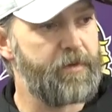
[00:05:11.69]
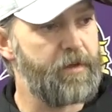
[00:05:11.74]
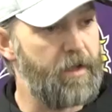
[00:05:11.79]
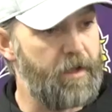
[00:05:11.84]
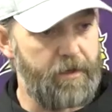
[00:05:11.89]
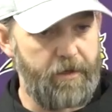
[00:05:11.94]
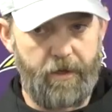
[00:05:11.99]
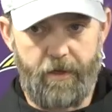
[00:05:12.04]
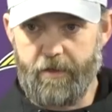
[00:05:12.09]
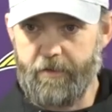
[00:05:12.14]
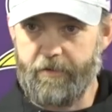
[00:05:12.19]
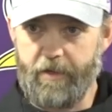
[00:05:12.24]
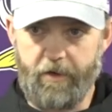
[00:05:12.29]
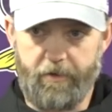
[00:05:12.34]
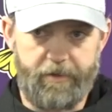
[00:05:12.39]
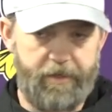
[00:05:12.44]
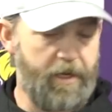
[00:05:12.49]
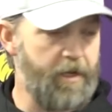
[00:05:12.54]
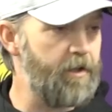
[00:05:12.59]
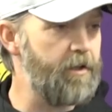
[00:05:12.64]
And
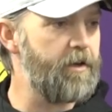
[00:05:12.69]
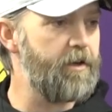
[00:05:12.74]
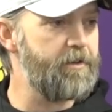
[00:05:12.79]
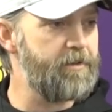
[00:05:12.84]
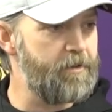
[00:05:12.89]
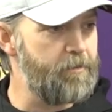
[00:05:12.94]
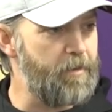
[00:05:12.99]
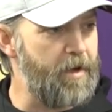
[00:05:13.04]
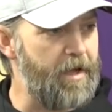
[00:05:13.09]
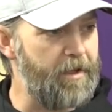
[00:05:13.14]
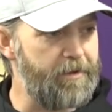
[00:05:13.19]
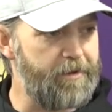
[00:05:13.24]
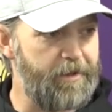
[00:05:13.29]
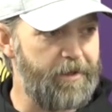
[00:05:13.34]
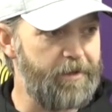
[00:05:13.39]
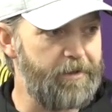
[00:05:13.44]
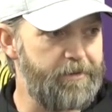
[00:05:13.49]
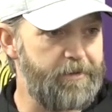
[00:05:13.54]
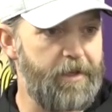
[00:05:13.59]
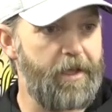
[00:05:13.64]
they're telling us about
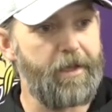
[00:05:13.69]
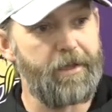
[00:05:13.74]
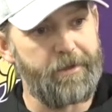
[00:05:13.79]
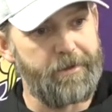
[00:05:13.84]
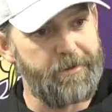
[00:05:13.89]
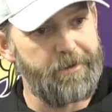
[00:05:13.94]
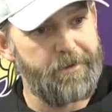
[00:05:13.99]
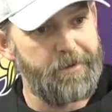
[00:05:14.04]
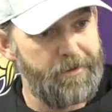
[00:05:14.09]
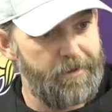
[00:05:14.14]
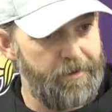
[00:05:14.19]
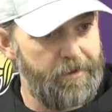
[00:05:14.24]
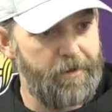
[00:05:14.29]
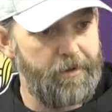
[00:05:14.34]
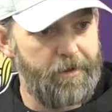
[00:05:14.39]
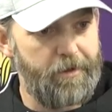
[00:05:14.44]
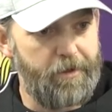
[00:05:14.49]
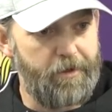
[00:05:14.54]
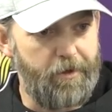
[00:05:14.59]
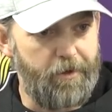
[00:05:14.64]
this. Hey,
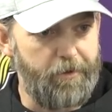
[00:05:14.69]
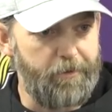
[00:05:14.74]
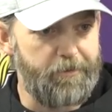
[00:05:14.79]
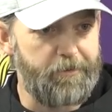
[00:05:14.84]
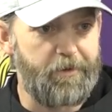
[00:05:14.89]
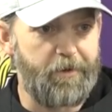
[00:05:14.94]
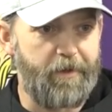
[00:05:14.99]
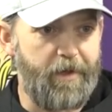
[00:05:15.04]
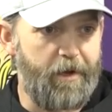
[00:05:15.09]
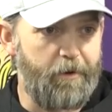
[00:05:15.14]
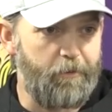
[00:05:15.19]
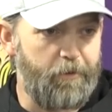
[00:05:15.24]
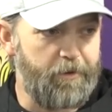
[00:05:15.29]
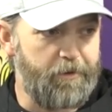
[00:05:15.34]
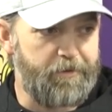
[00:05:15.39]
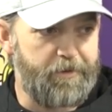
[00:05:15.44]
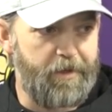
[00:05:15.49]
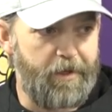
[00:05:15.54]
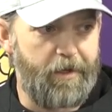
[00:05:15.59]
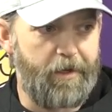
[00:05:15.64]
you know, so that
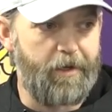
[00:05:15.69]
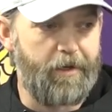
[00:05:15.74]
was